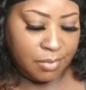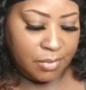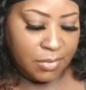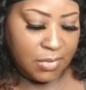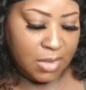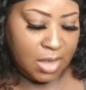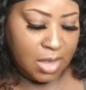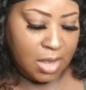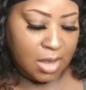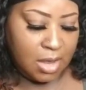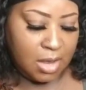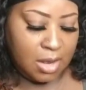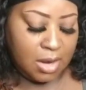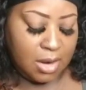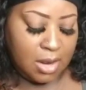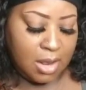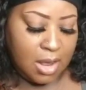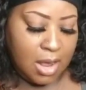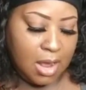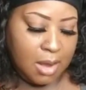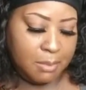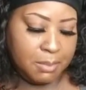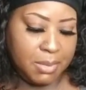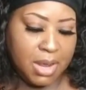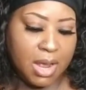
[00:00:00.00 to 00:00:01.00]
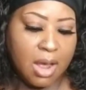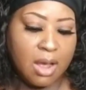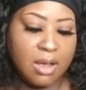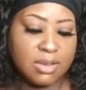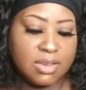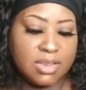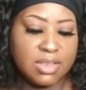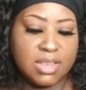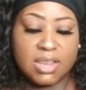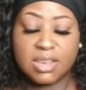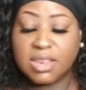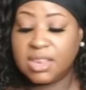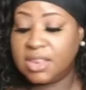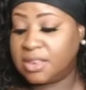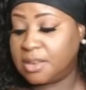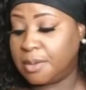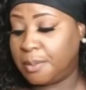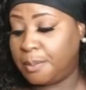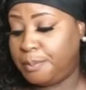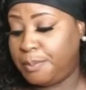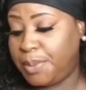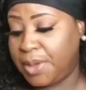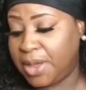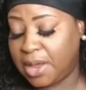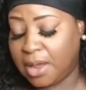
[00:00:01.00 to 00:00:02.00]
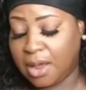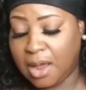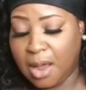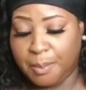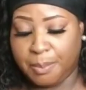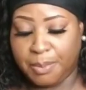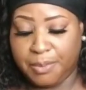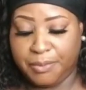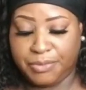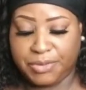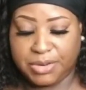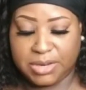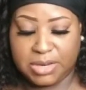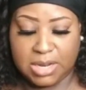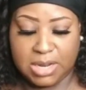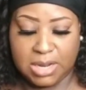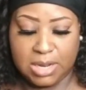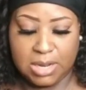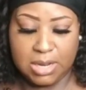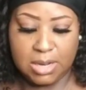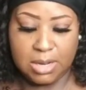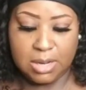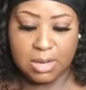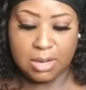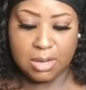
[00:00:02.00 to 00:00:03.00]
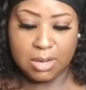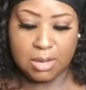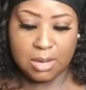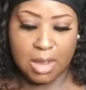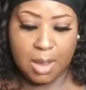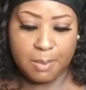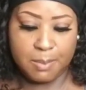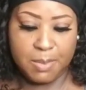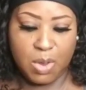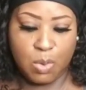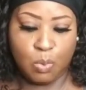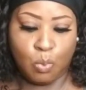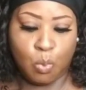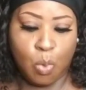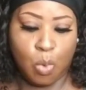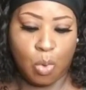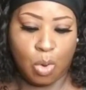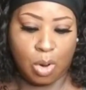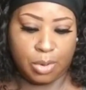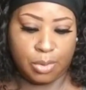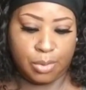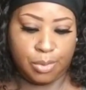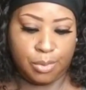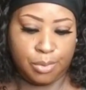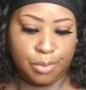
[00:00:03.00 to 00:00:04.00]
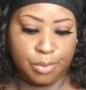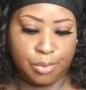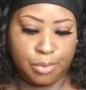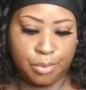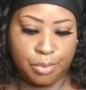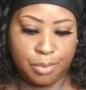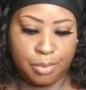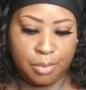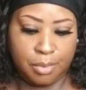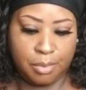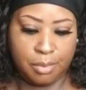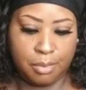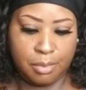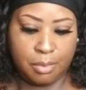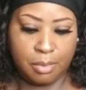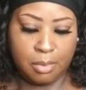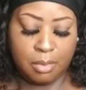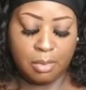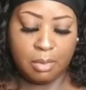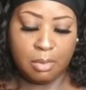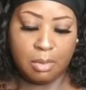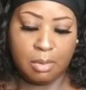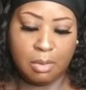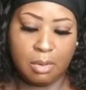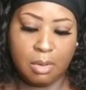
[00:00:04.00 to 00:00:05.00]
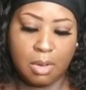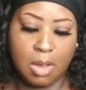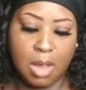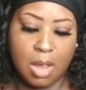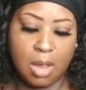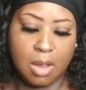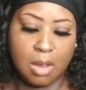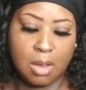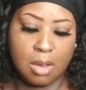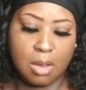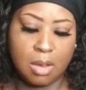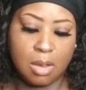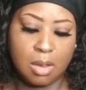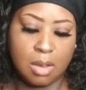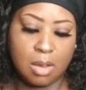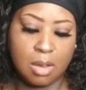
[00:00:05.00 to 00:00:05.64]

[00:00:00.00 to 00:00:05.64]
And because this is a big cup of water. Okay.